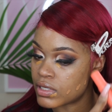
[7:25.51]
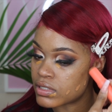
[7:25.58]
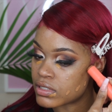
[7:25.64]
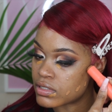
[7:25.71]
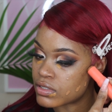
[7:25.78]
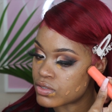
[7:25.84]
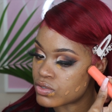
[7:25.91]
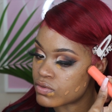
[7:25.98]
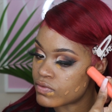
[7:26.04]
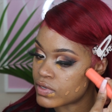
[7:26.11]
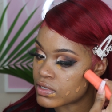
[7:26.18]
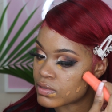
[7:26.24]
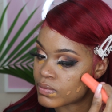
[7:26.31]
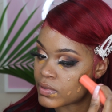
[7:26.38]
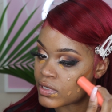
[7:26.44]
This is the
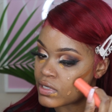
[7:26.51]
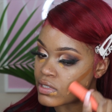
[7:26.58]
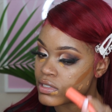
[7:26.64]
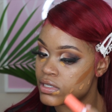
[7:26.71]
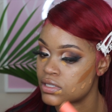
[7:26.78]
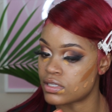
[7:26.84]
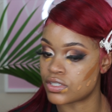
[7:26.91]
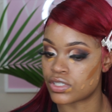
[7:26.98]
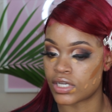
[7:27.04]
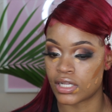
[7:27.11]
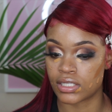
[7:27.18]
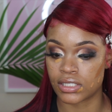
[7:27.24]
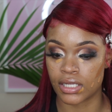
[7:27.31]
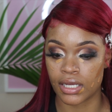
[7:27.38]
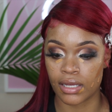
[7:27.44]
Juvia's Place in the
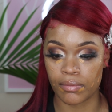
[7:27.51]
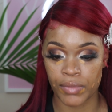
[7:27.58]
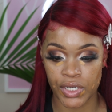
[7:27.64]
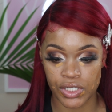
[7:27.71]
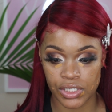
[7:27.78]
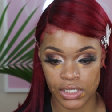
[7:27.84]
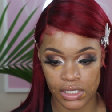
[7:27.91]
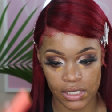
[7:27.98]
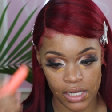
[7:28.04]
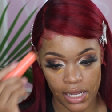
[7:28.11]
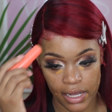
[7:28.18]
shade Stick Abidjan.